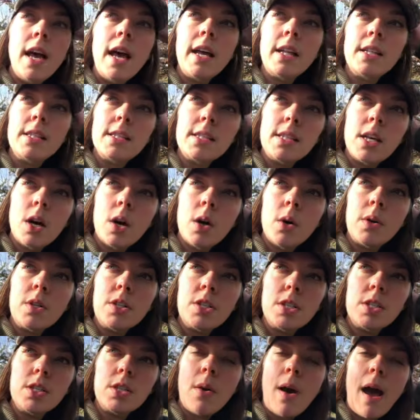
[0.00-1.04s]
And so it
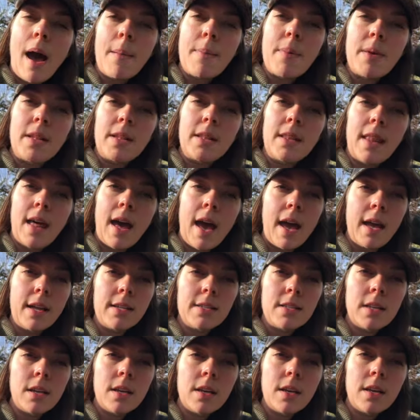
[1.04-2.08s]
just so happened
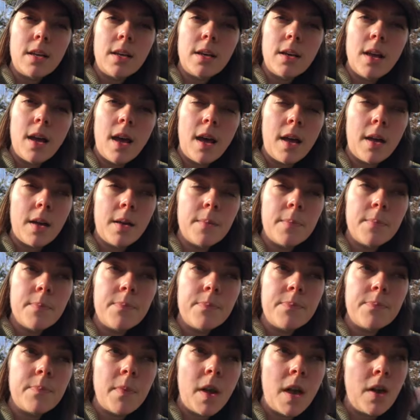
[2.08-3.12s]
that um,
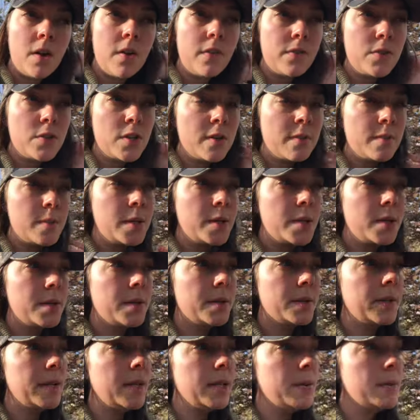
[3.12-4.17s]
my hoof
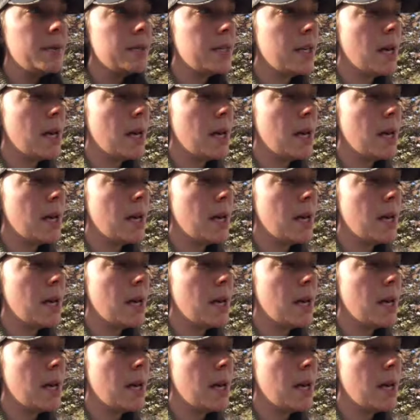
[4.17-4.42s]
trimmer, he was